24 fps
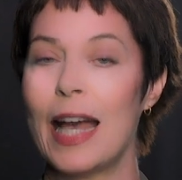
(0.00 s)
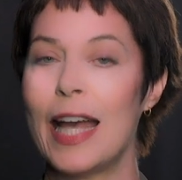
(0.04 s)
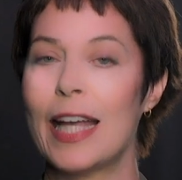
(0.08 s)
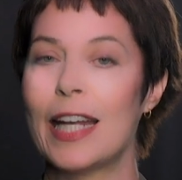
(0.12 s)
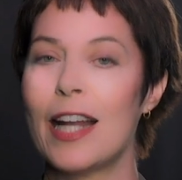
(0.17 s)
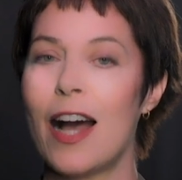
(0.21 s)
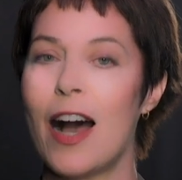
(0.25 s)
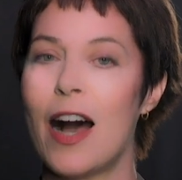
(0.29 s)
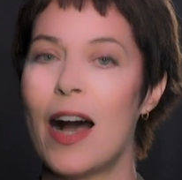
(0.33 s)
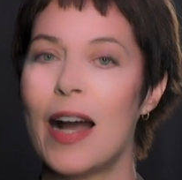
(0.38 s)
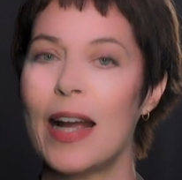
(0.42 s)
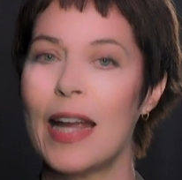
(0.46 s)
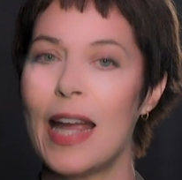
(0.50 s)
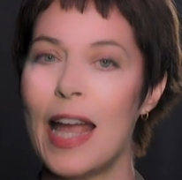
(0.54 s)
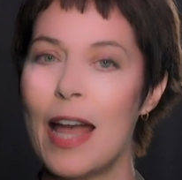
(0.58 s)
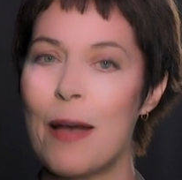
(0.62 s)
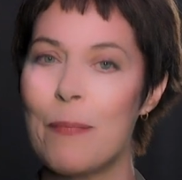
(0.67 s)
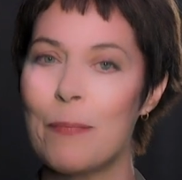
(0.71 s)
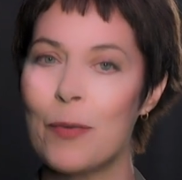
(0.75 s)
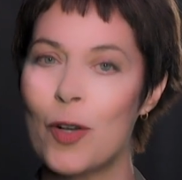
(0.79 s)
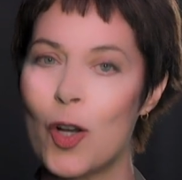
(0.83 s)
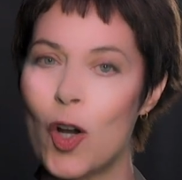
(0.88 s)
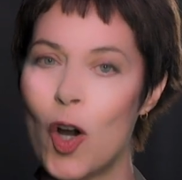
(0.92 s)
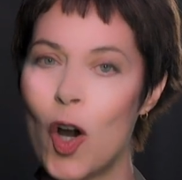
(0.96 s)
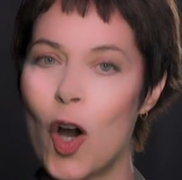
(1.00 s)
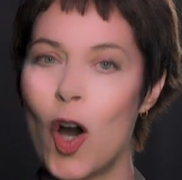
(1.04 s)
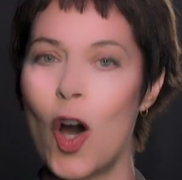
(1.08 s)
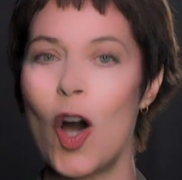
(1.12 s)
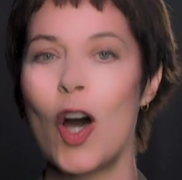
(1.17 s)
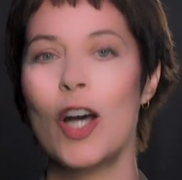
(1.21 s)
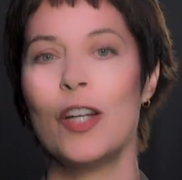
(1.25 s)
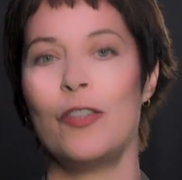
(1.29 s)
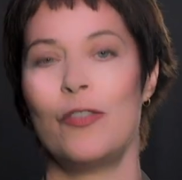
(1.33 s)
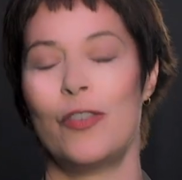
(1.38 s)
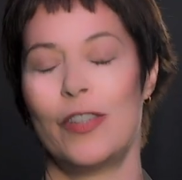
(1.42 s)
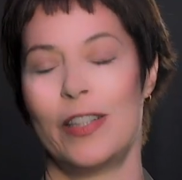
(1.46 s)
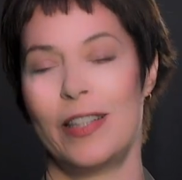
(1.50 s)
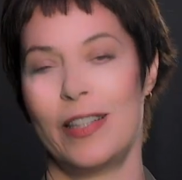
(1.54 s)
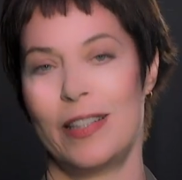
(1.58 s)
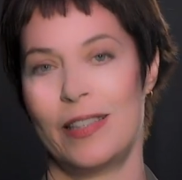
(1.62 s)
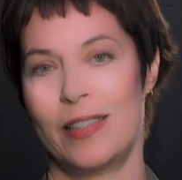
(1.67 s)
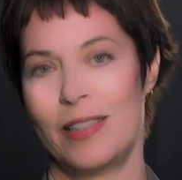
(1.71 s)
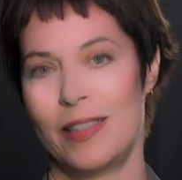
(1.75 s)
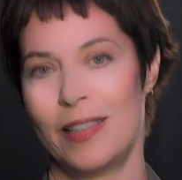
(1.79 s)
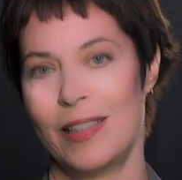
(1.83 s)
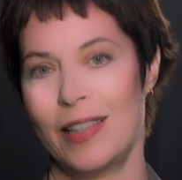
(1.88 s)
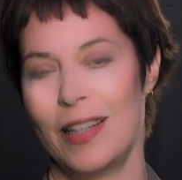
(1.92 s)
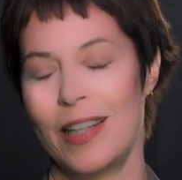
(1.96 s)
And I am confident
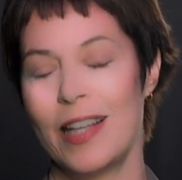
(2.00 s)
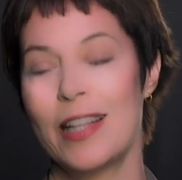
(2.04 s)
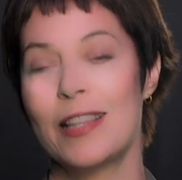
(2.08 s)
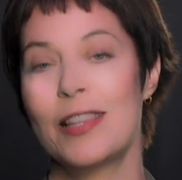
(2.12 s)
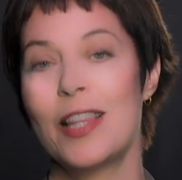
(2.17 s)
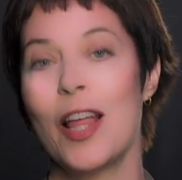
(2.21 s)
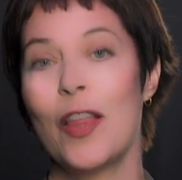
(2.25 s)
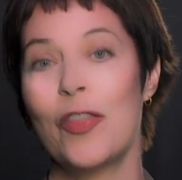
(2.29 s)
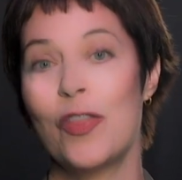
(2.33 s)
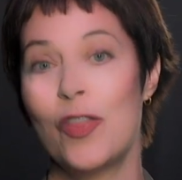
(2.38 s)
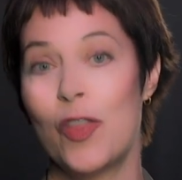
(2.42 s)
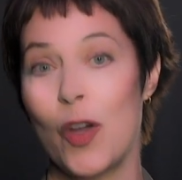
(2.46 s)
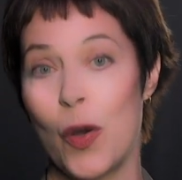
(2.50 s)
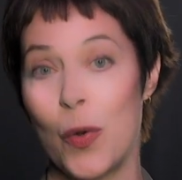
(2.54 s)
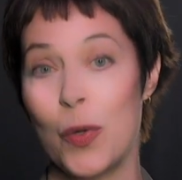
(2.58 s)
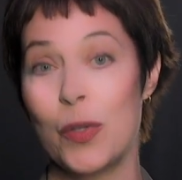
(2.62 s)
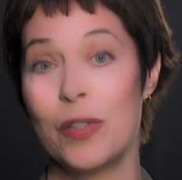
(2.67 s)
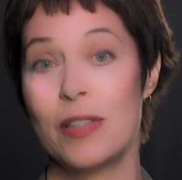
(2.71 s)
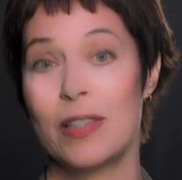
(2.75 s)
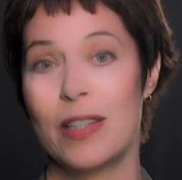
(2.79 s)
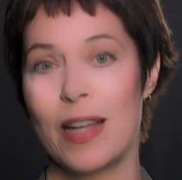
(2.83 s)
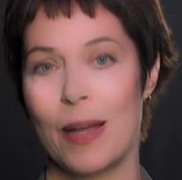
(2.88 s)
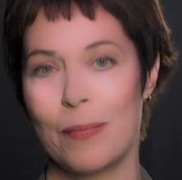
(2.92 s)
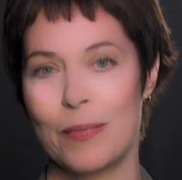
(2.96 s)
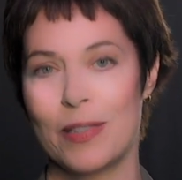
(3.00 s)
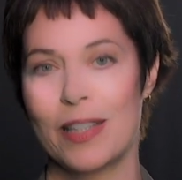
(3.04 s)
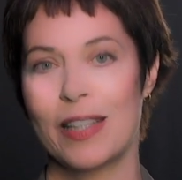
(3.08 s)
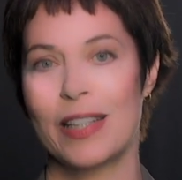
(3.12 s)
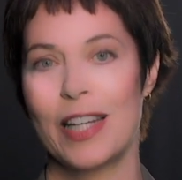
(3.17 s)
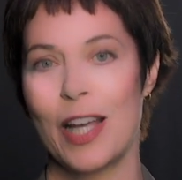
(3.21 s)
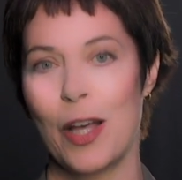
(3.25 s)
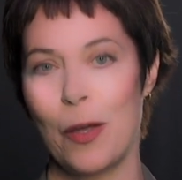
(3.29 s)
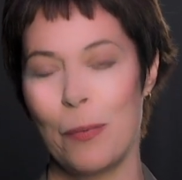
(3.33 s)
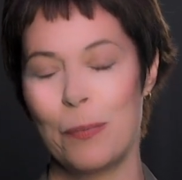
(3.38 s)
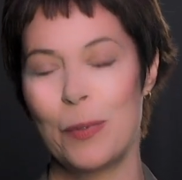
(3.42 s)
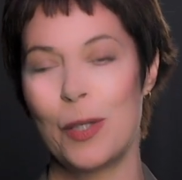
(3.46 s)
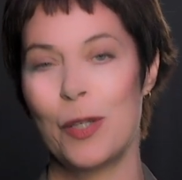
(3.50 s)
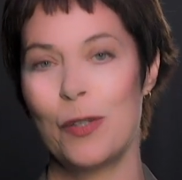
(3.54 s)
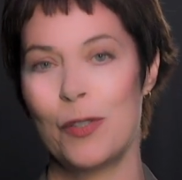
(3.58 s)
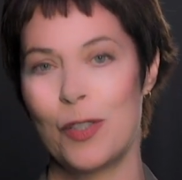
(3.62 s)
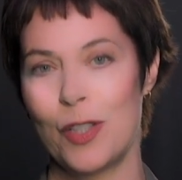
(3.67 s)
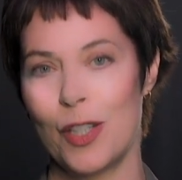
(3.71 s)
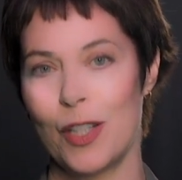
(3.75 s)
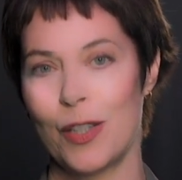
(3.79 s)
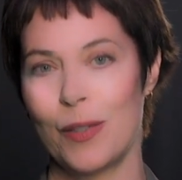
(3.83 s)
that those steps can help you